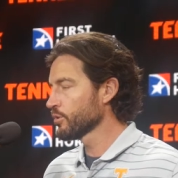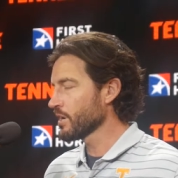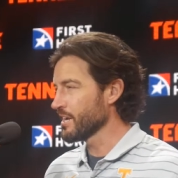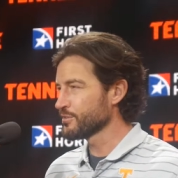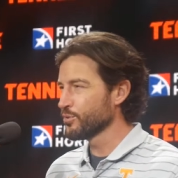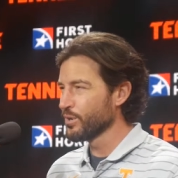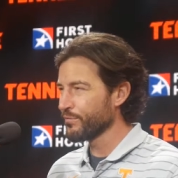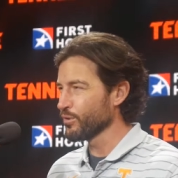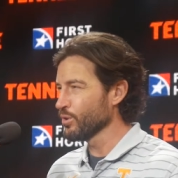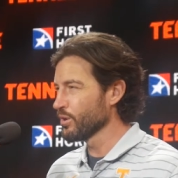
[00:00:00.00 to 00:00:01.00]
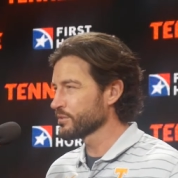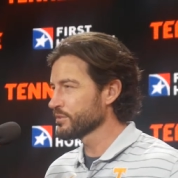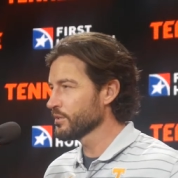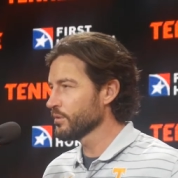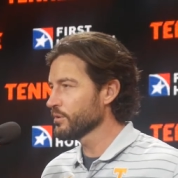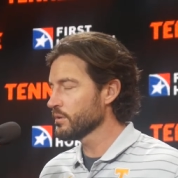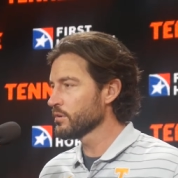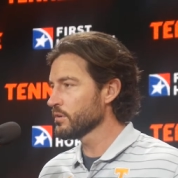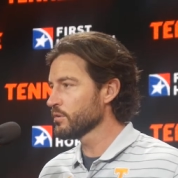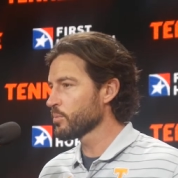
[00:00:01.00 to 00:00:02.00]
kind of two different looks. You know,
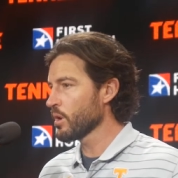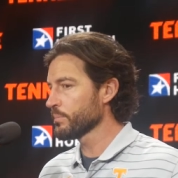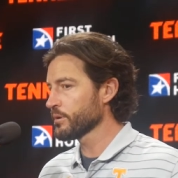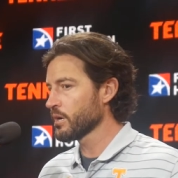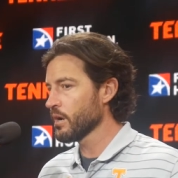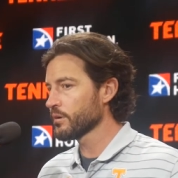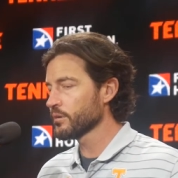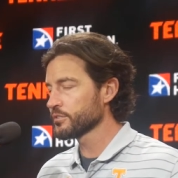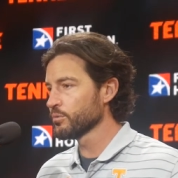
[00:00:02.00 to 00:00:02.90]
you brought up the cutter.